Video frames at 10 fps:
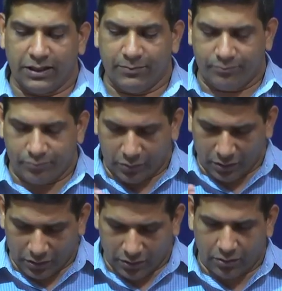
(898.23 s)
a
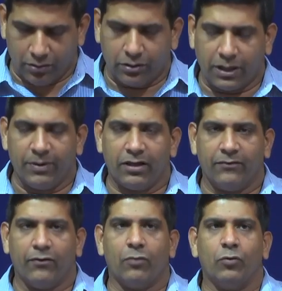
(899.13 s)

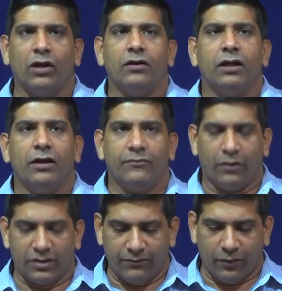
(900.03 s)
chemical formula for the